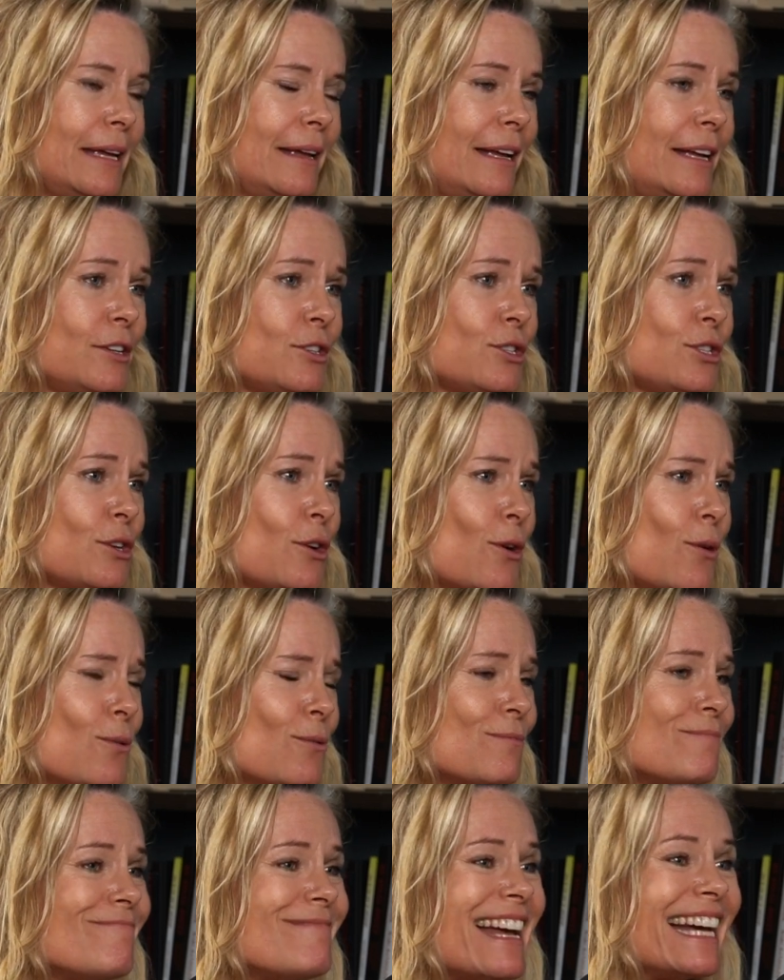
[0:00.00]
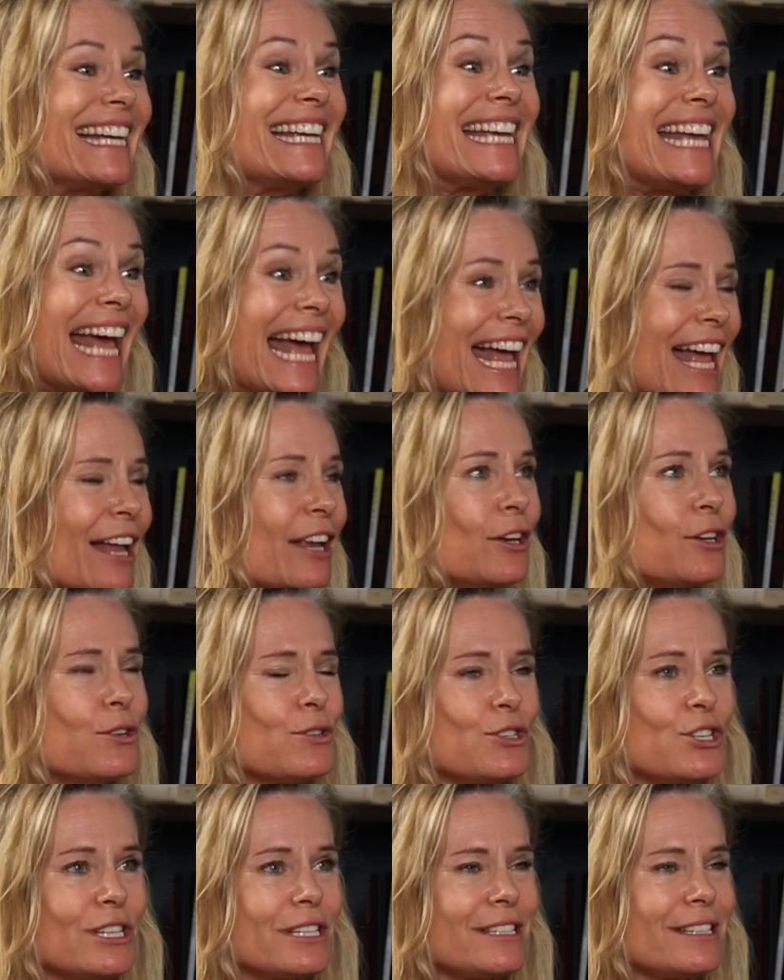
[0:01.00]
And so, again,
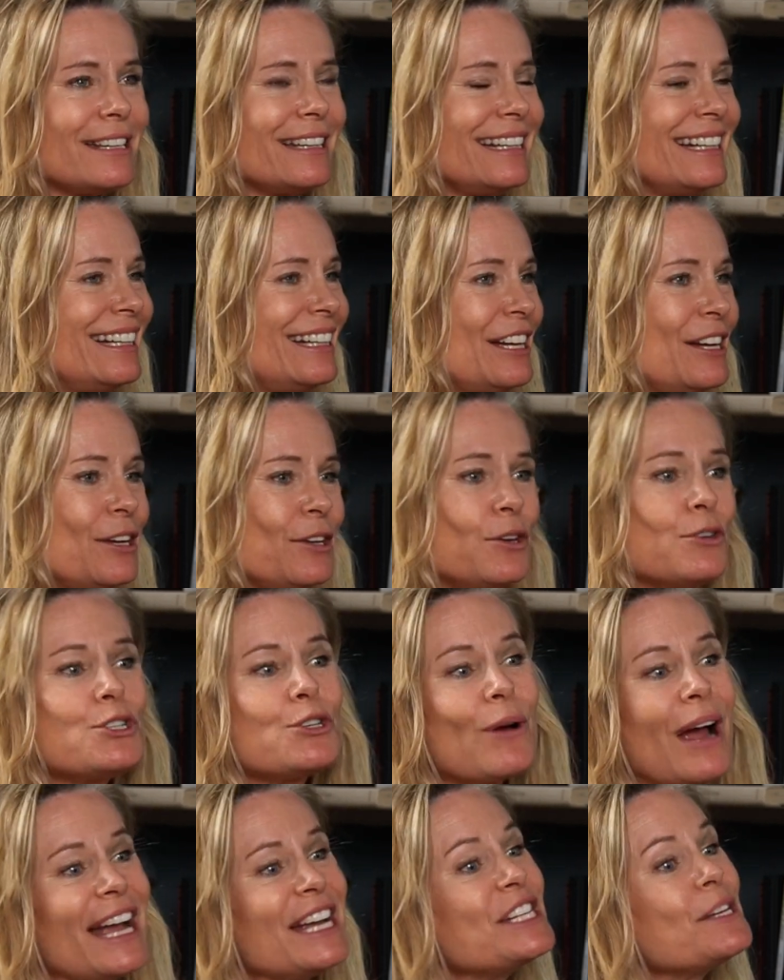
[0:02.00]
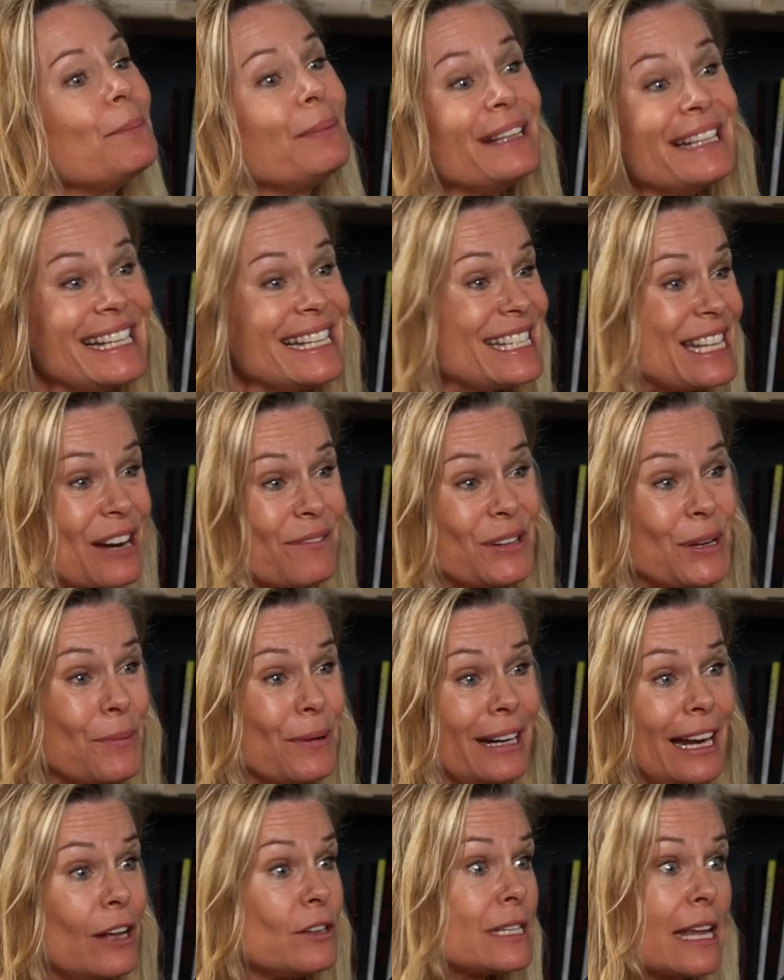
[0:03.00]
you're trying to please
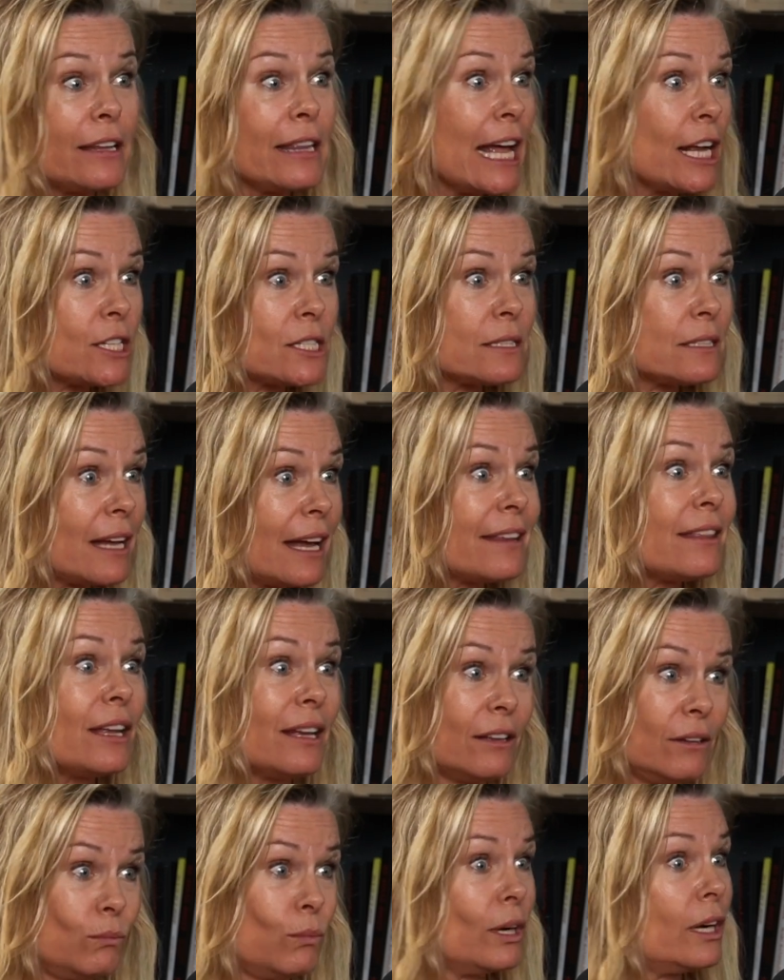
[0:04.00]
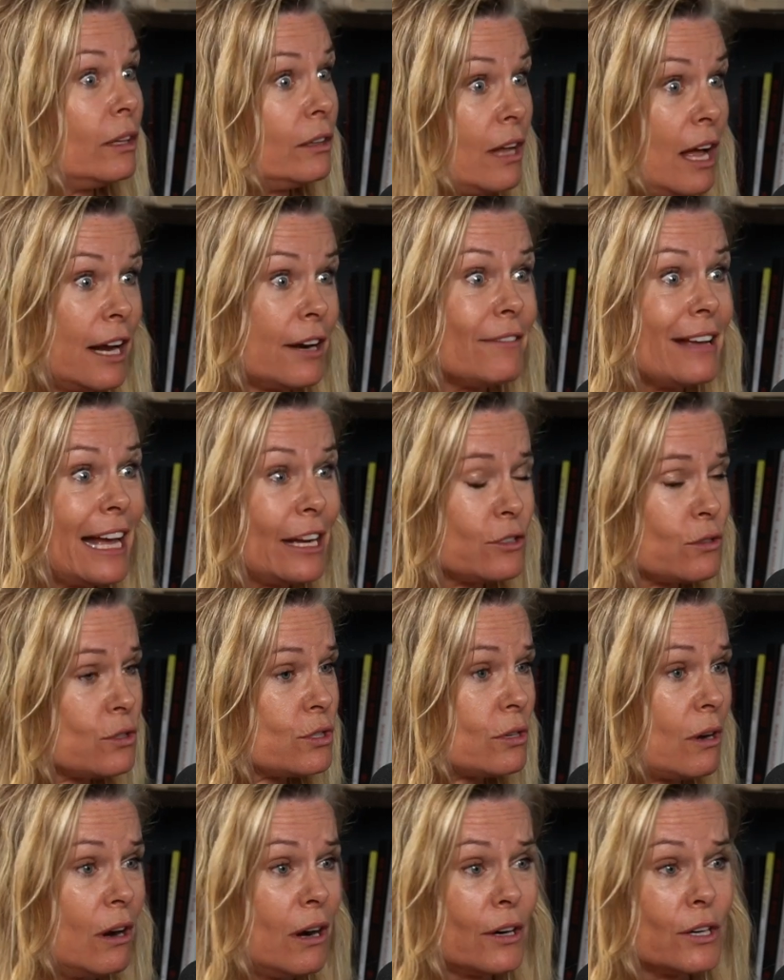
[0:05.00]
everyone else. And that's, I think, what a lot of
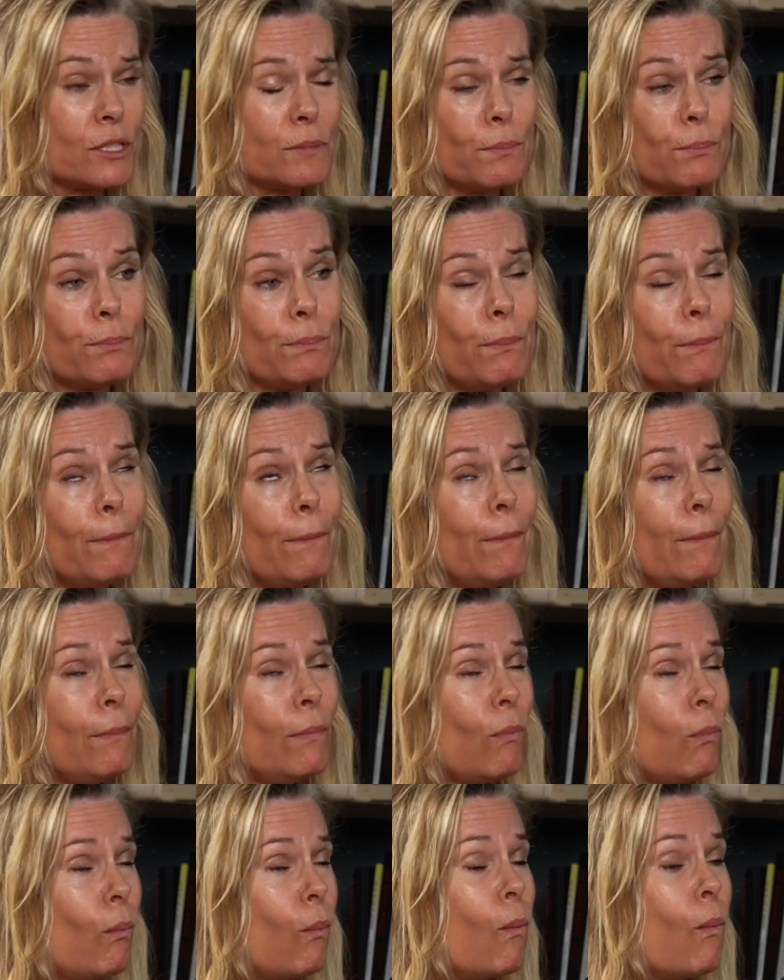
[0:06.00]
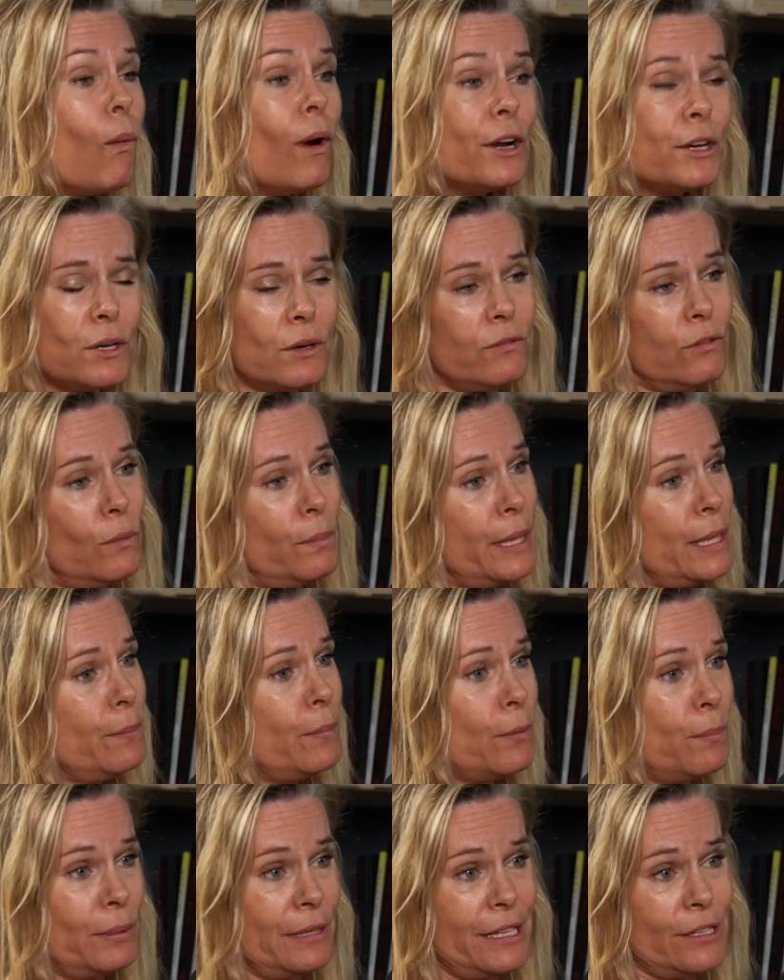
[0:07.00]
actors are, is wonderful
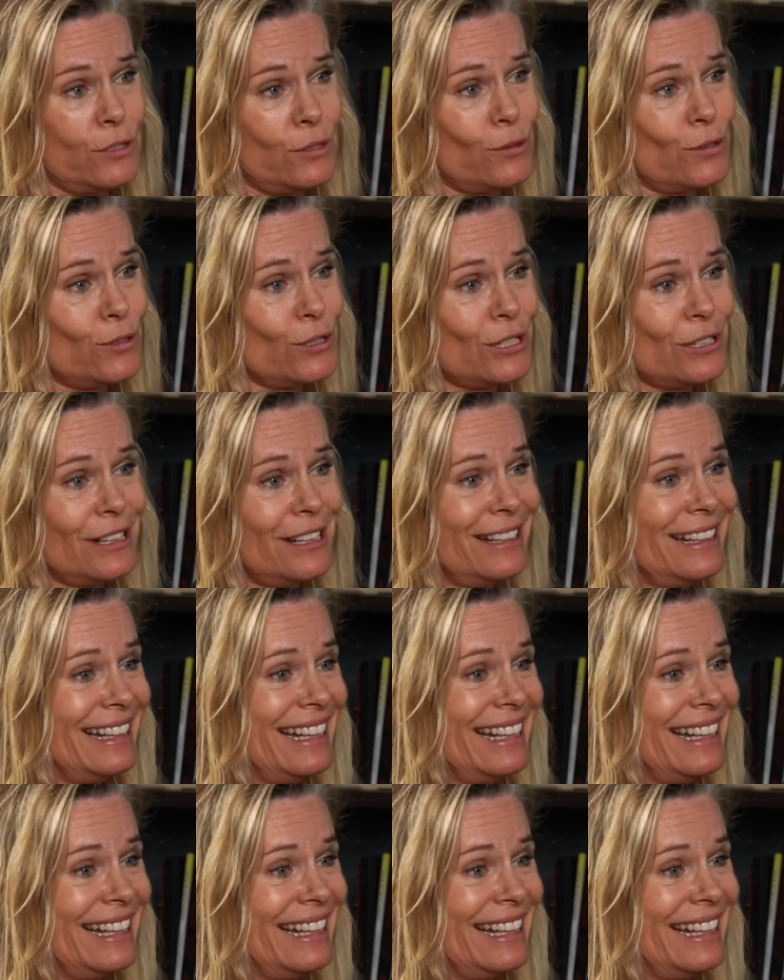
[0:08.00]
people pleasers.